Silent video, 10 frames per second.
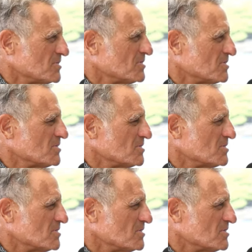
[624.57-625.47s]

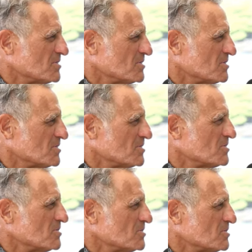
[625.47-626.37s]

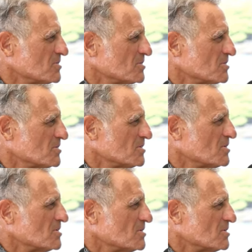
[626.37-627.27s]

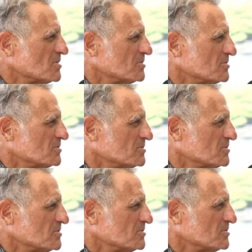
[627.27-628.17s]

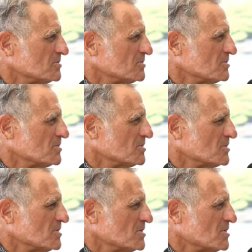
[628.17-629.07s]

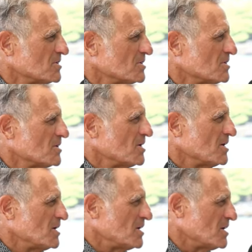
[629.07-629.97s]
(silent)